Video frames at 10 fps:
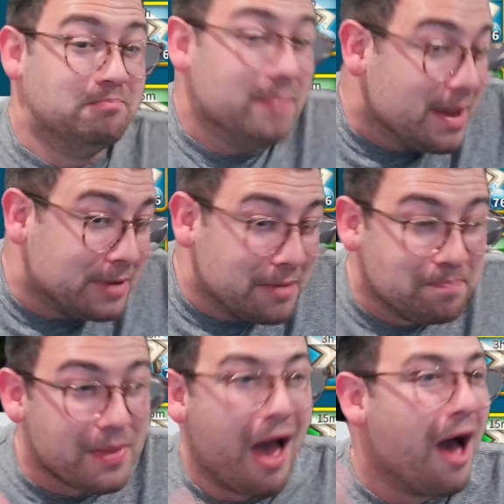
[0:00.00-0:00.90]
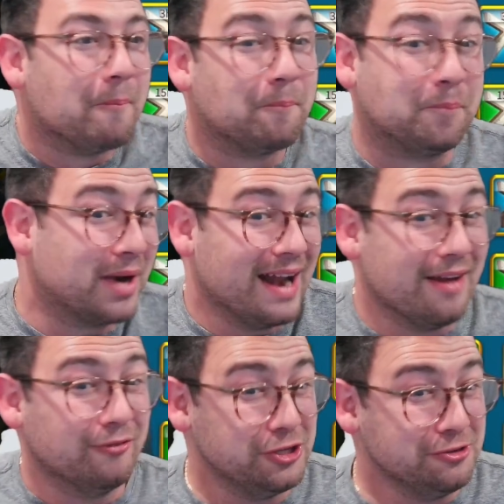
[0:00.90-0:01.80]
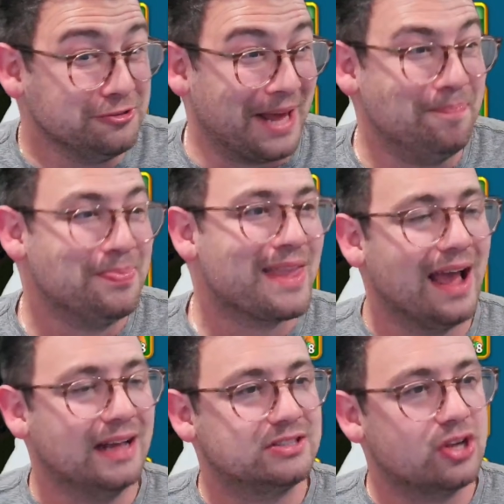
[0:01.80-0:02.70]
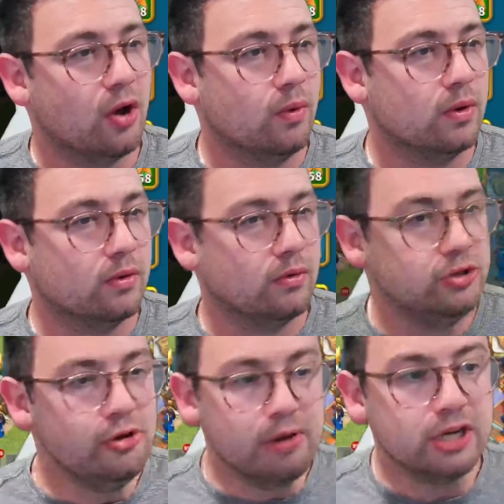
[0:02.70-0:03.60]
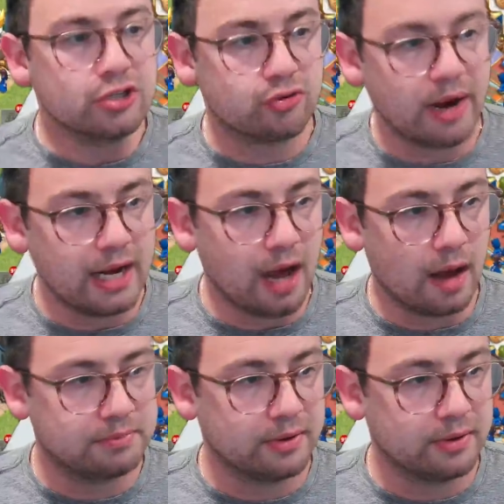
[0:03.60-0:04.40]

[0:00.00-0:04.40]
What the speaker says: Maybe, but I never use it. And so you can train up